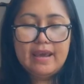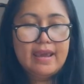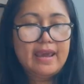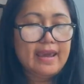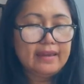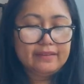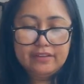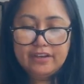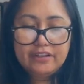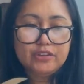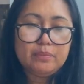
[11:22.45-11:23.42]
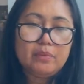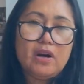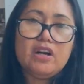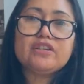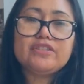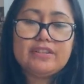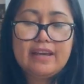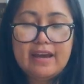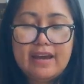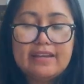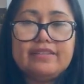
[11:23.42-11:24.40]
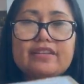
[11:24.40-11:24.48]
And another box,
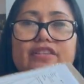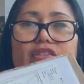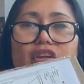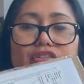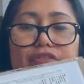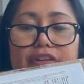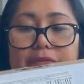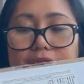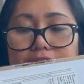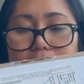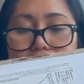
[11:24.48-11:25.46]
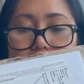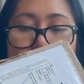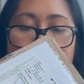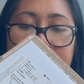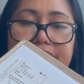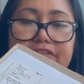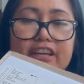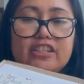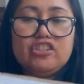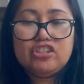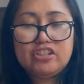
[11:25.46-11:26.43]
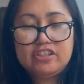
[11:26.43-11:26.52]
guys. This is also from
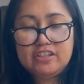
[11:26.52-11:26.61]
Farfetch.